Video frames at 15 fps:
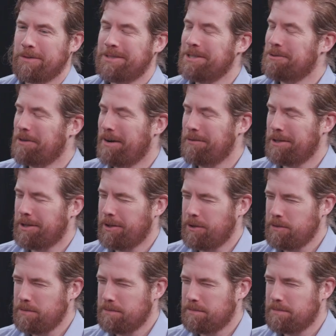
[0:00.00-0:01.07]
Was he traveling
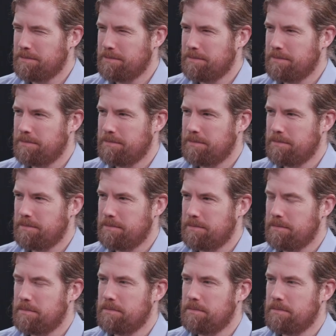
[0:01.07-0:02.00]
alone? No, he was